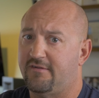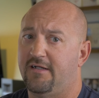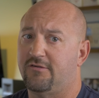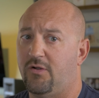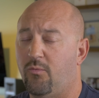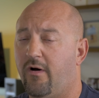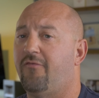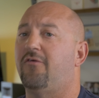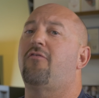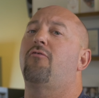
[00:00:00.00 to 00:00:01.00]
stage. So you want
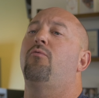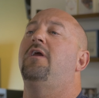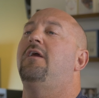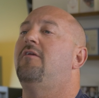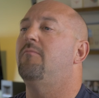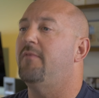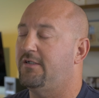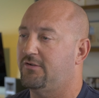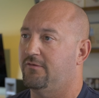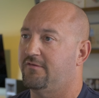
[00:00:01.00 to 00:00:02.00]
this
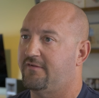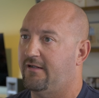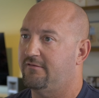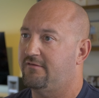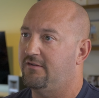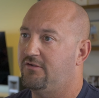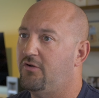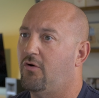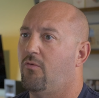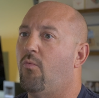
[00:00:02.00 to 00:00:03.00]
three-dimensional sound stage. You
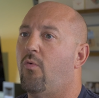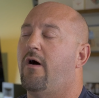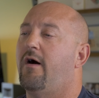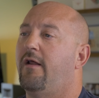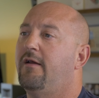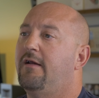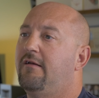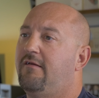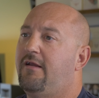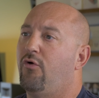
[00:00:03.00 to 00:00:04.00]
don't want
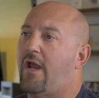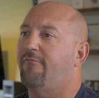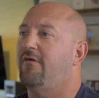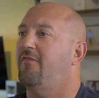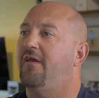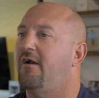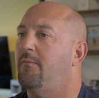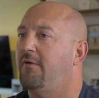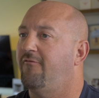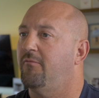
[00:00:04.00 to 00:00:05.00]
to hear everything
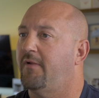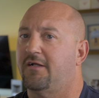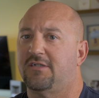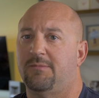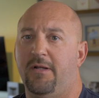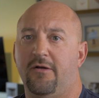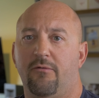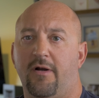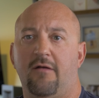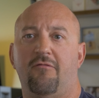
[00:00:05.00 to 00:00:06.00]
coming from like a
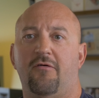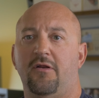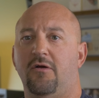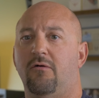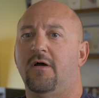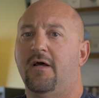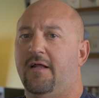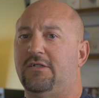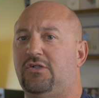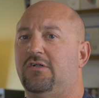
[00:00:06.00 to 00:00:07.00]
speaker right in front of you.
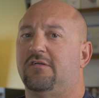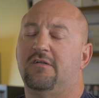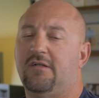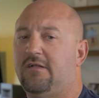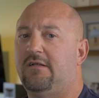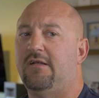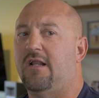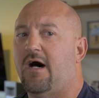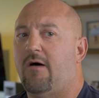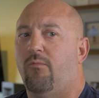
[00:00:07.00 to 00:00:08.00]
That's just
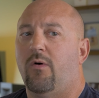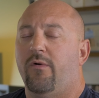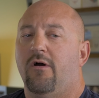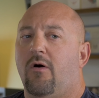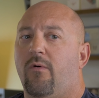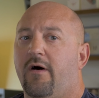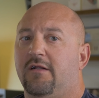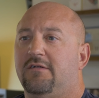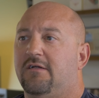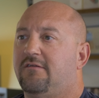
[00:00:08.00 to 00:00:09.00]
not what we all want.
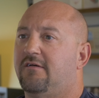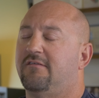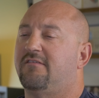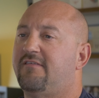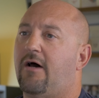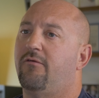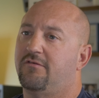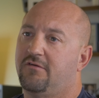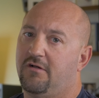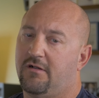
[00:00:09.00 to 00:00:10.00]
It just doesn't sound
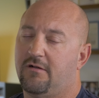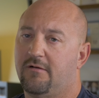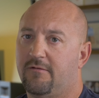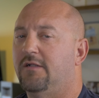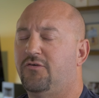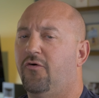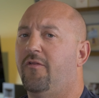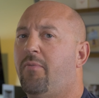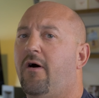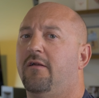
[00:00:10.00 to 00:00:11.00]
as good. And so
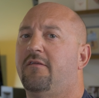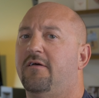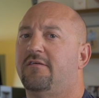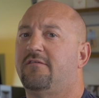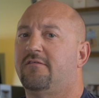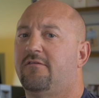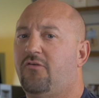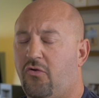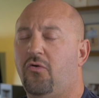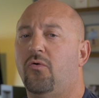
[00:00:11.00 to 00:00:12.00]
the Pontus
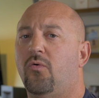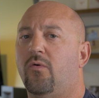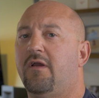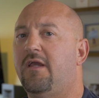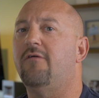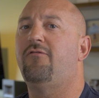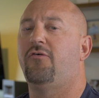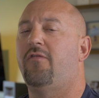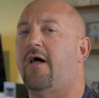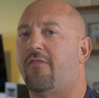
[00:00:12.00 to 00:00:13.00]
II gives
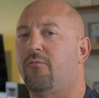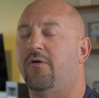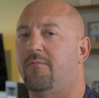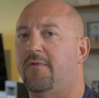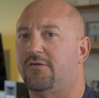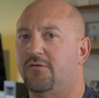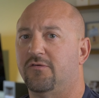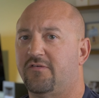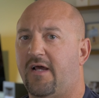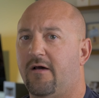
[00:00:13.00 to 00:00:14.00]
you that
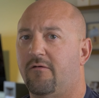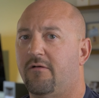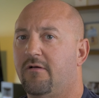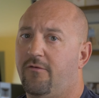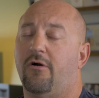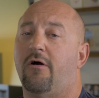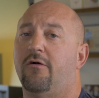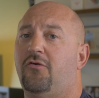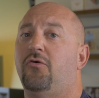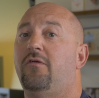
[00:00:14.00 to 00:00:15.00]
three-dimensional sound. There are
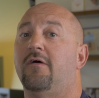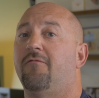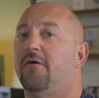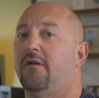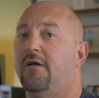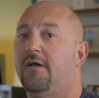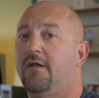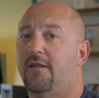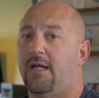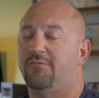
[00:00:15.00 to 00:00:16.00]
two different
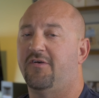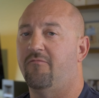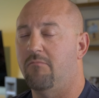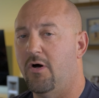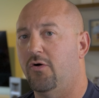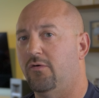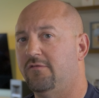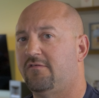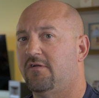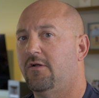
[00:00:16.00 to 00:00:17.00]
types of
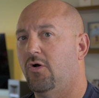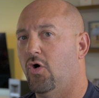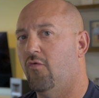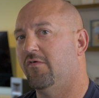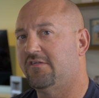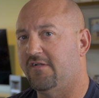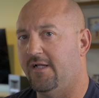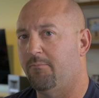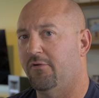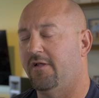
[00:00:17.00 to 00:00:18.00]
modes:
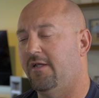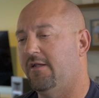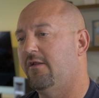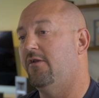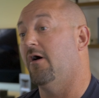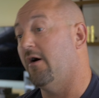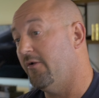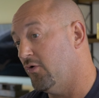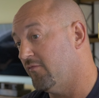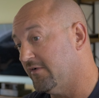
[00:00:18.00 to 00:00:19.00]
oversampling,
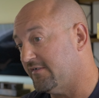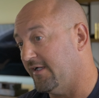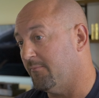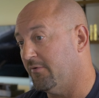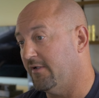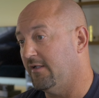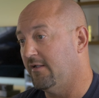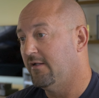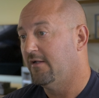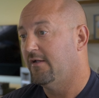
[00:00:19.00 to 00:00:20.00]
non-oversampling.
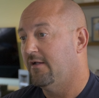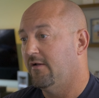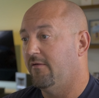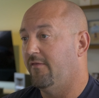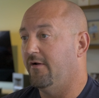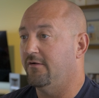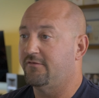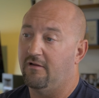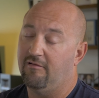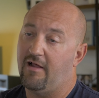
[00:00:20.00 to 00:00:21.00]
There's
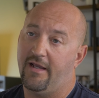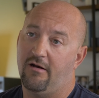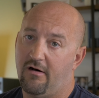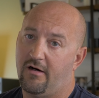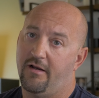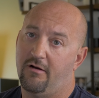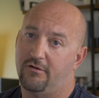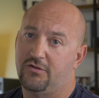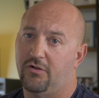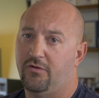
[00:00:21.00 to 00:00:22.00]
a light on, and I'll
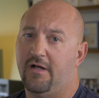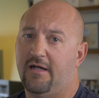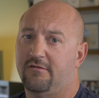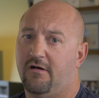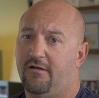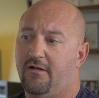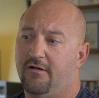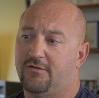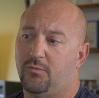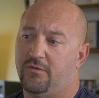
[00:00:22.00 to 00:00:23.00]
show you guys on
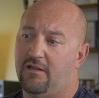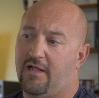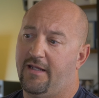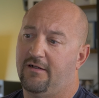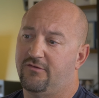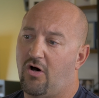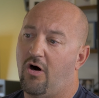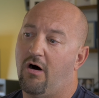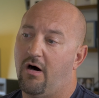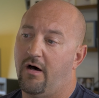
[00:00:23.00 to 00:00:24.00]
here. So when the light is
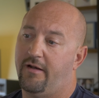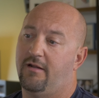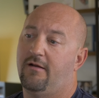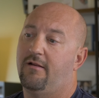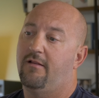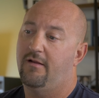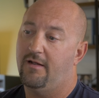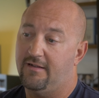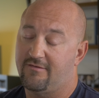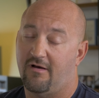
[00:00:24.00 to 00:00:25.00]
on,
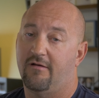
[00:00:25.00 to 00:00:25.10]
it's